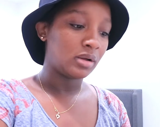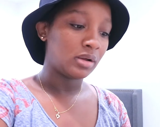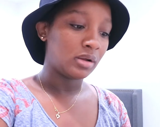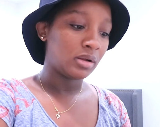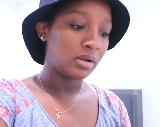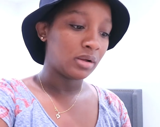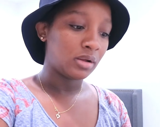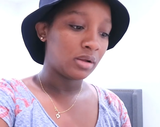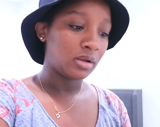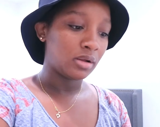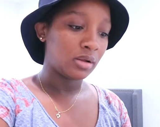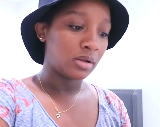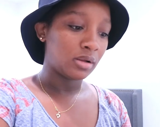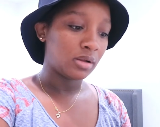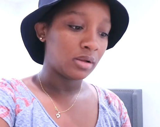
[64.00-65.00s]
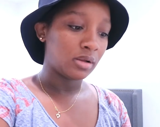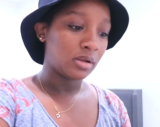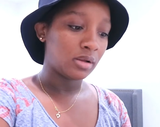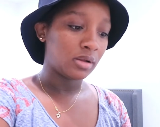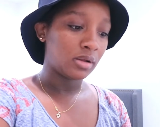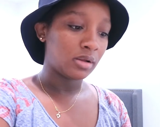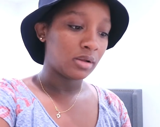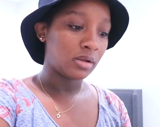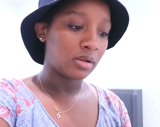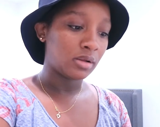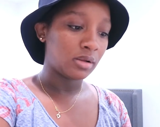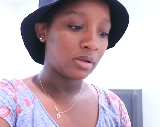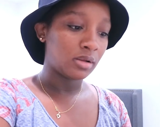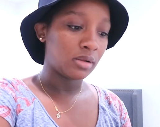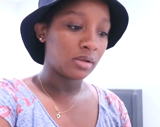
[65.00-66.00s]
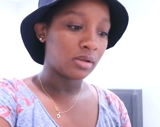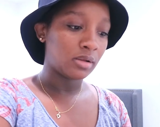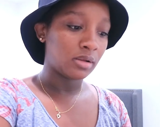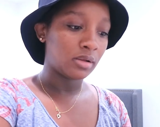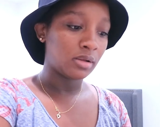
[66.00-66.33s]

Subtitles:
Nobody speaks.